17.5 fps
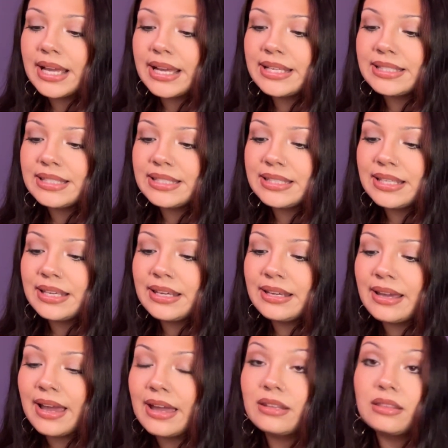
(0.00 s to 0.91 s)
I
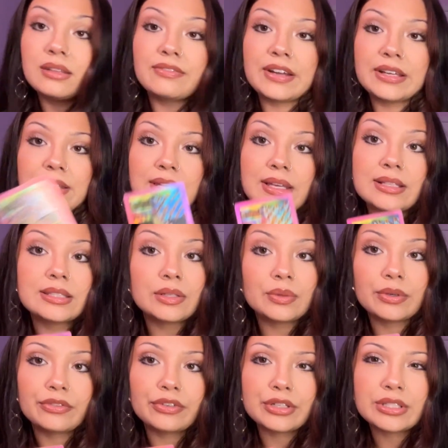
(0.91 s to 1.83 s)
see, and the fact that it's in
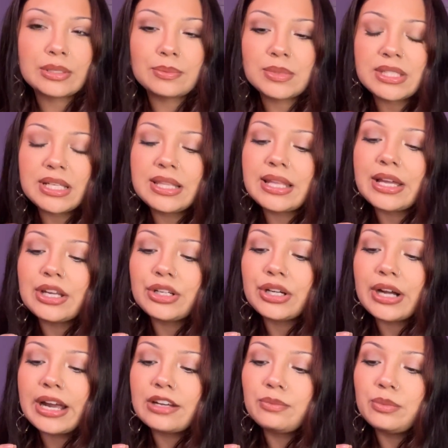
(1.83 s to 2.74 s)
reverse, I'm seeing that you're
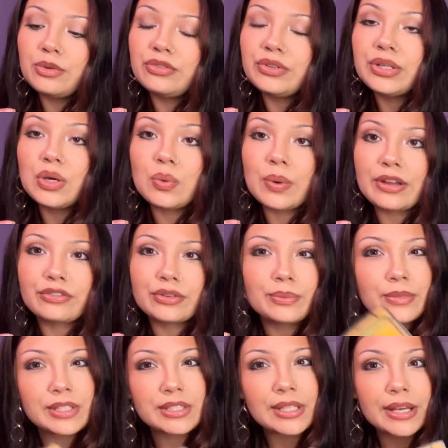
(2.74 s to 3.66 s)
kind of moving away
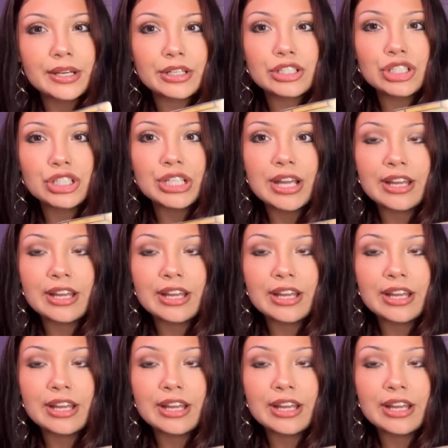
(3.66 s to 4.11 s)
from this energy.